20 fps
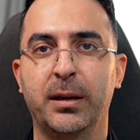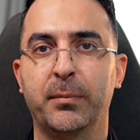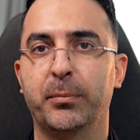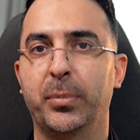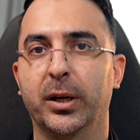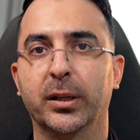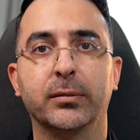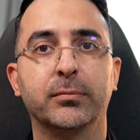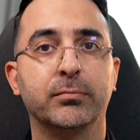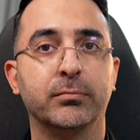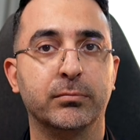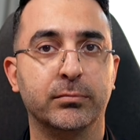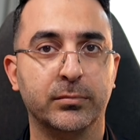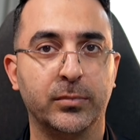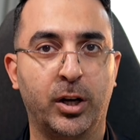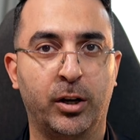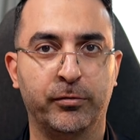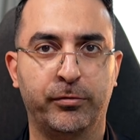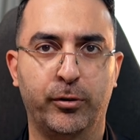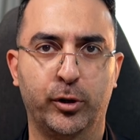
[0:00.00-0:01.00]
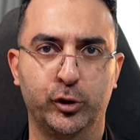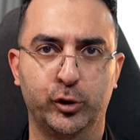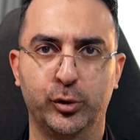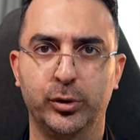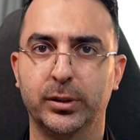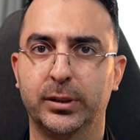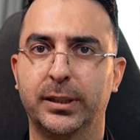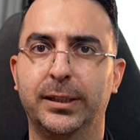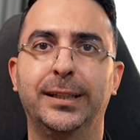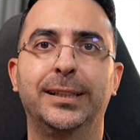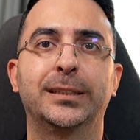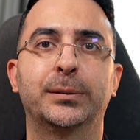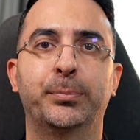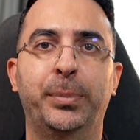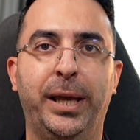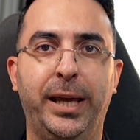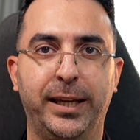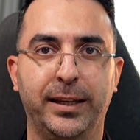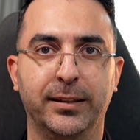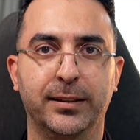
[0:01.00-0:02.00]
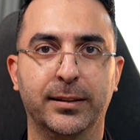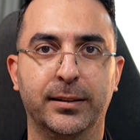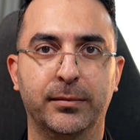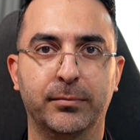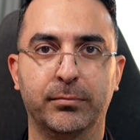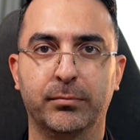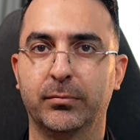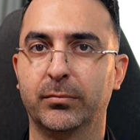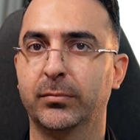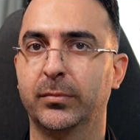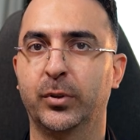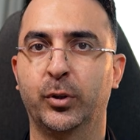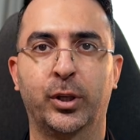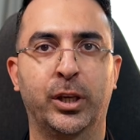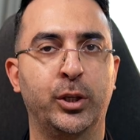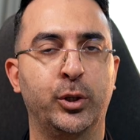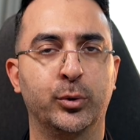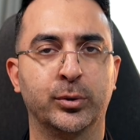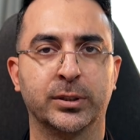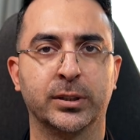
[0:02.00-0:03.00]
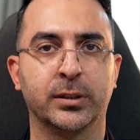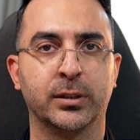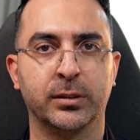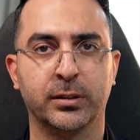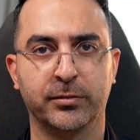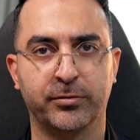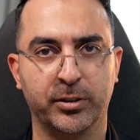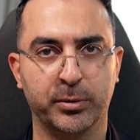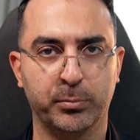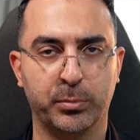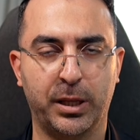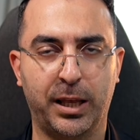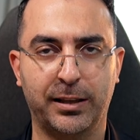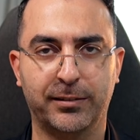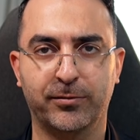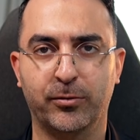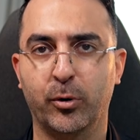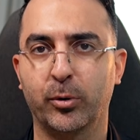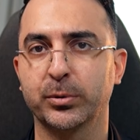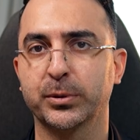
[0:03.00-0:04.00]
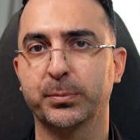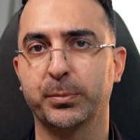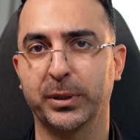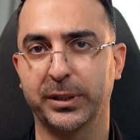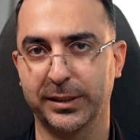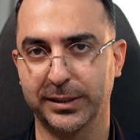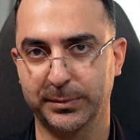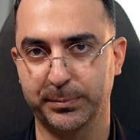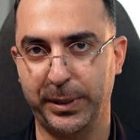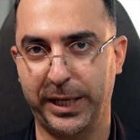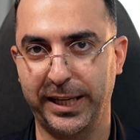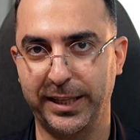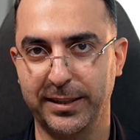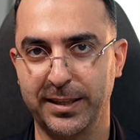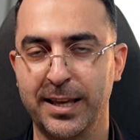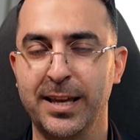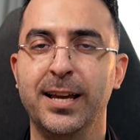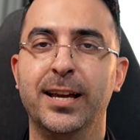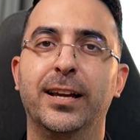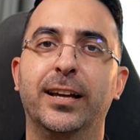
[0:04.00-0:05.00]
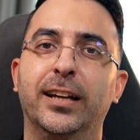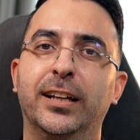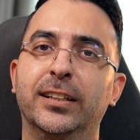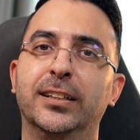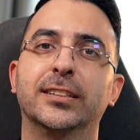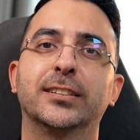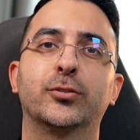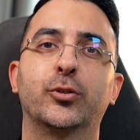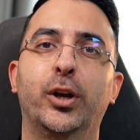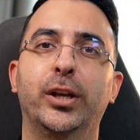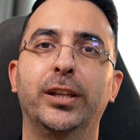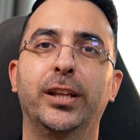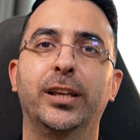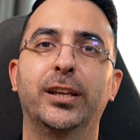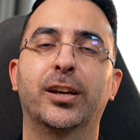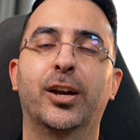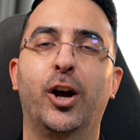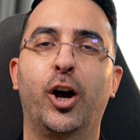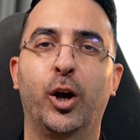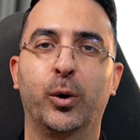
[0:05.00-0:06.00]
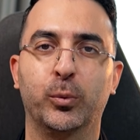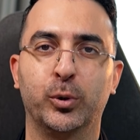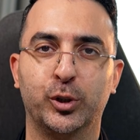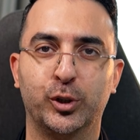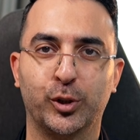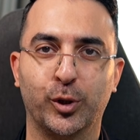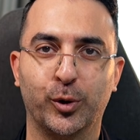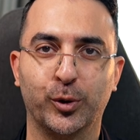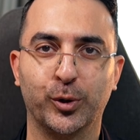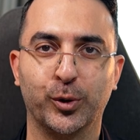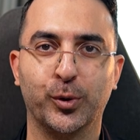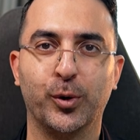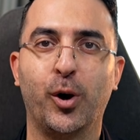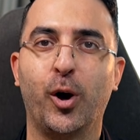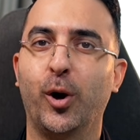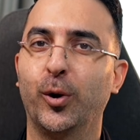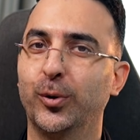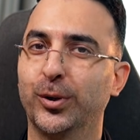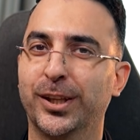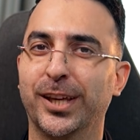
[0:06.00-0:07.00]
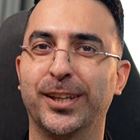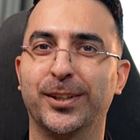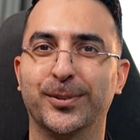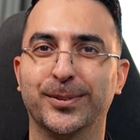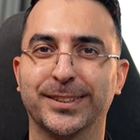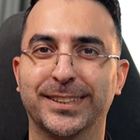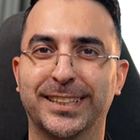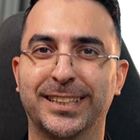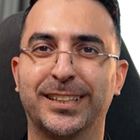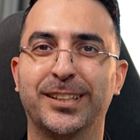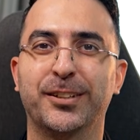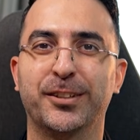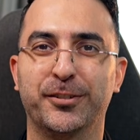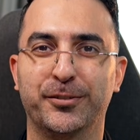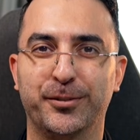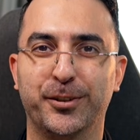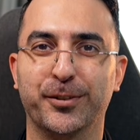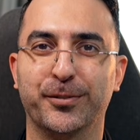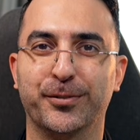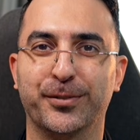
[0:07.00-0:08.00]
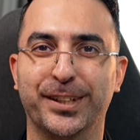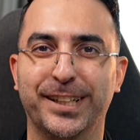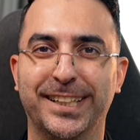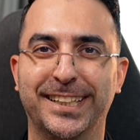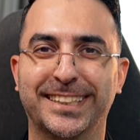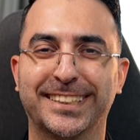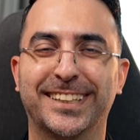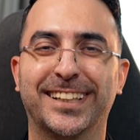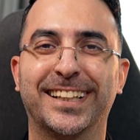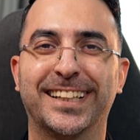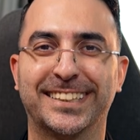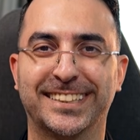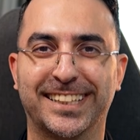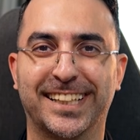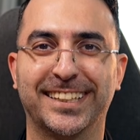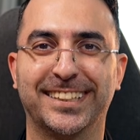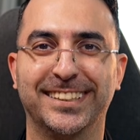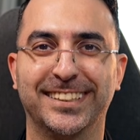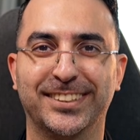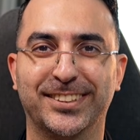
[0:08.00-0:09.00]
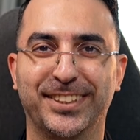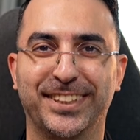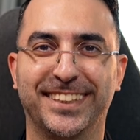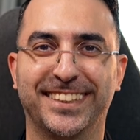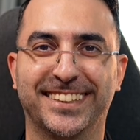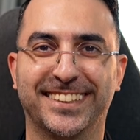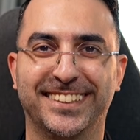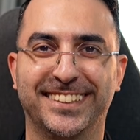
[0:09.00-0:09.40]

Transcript: But unfortunately, it's paid. You can use it in different platforms, but it's paid. In this training, I will show you how you can use it for free. So let's get into it.